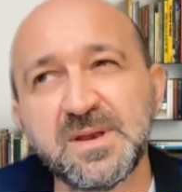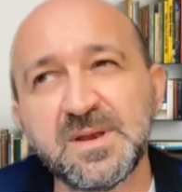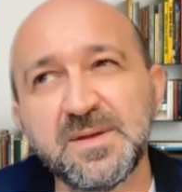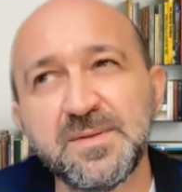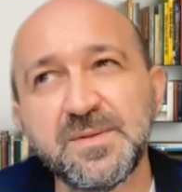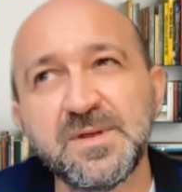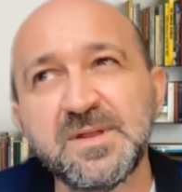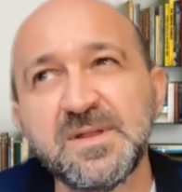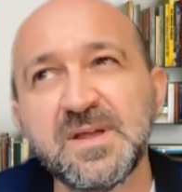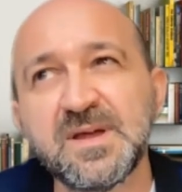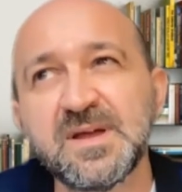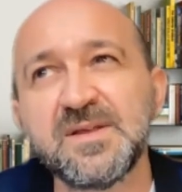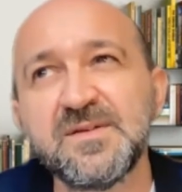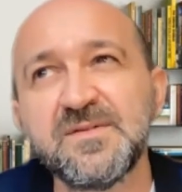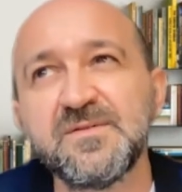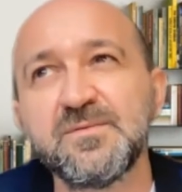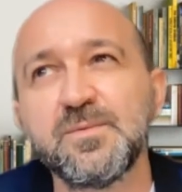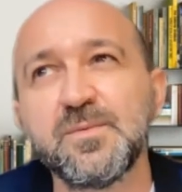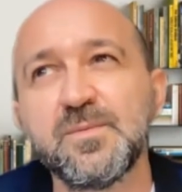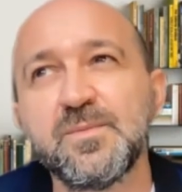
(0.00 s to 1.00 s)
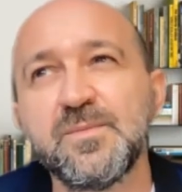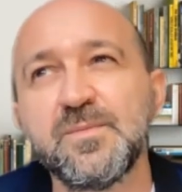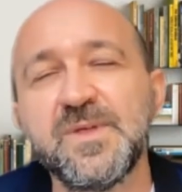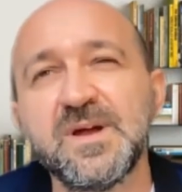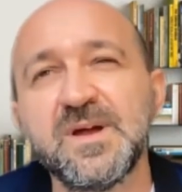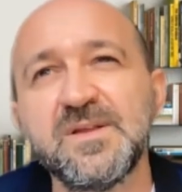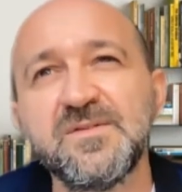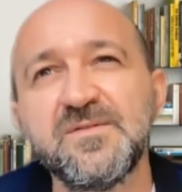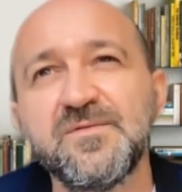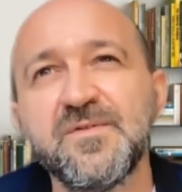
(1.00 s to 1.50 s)
And I think that is
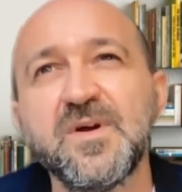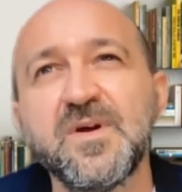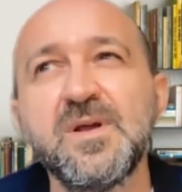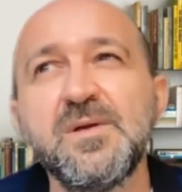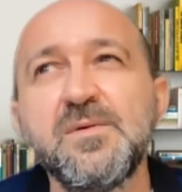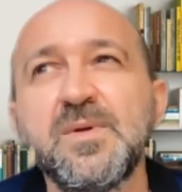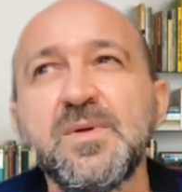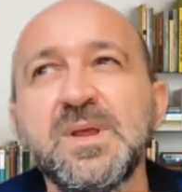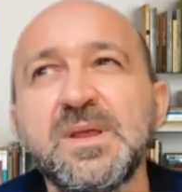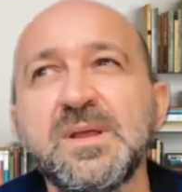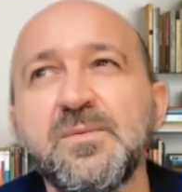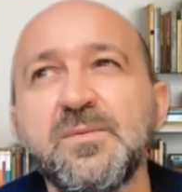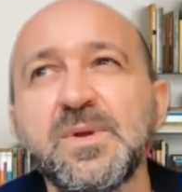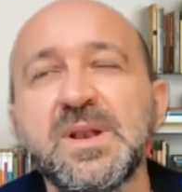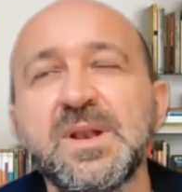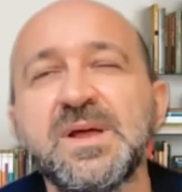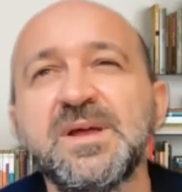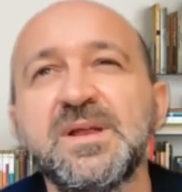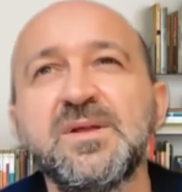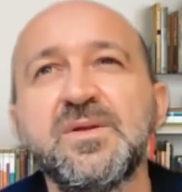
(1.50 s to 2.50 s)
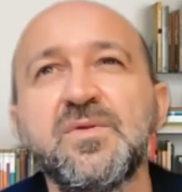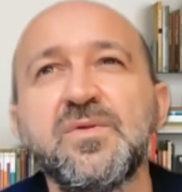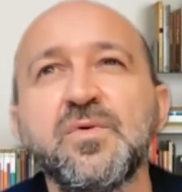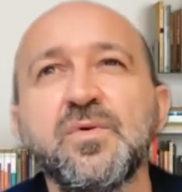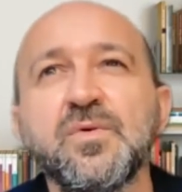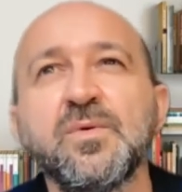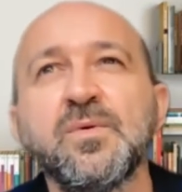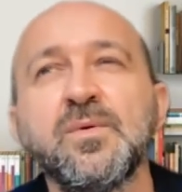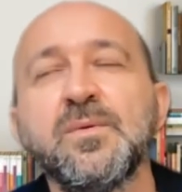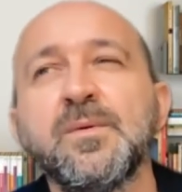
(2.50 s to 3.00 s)
that is very re- related
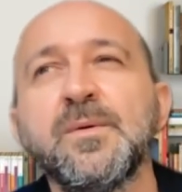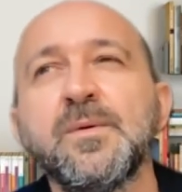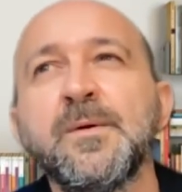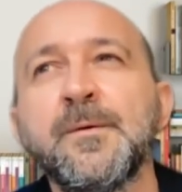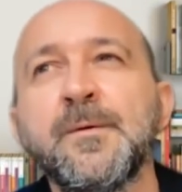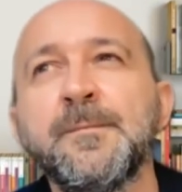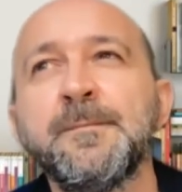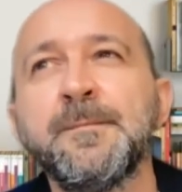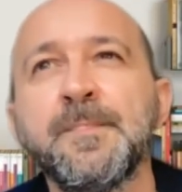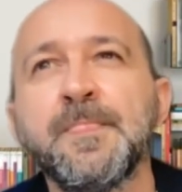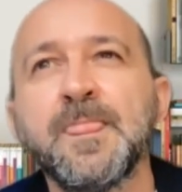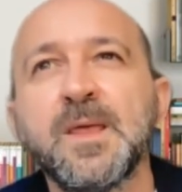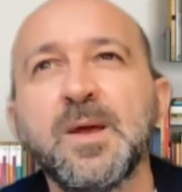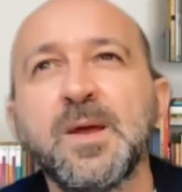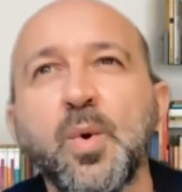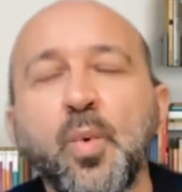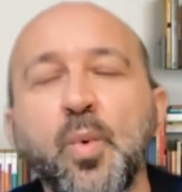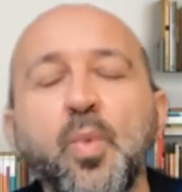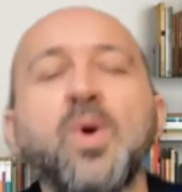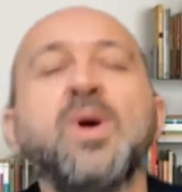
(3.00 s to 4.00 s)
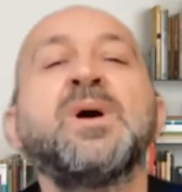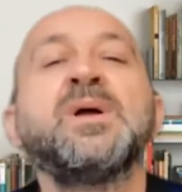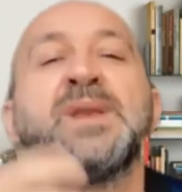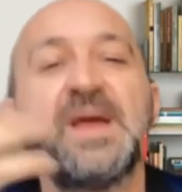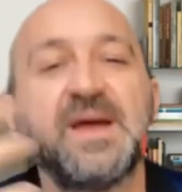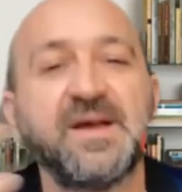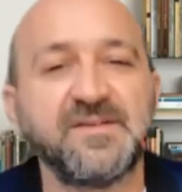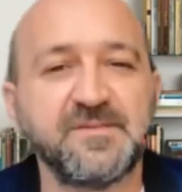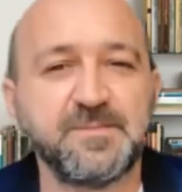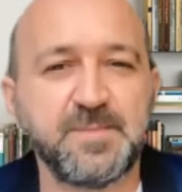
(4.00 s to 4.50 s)
to
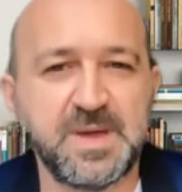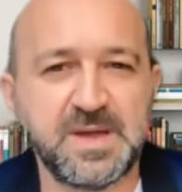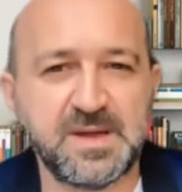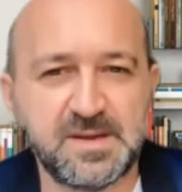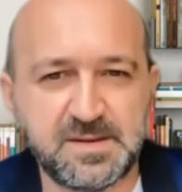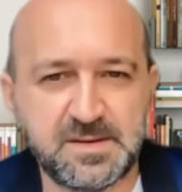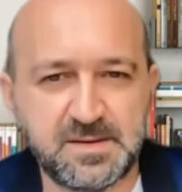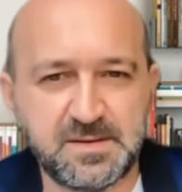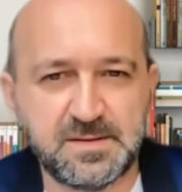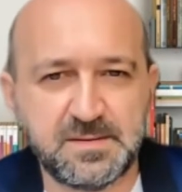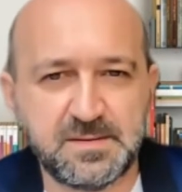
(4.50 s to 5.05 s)
one aspect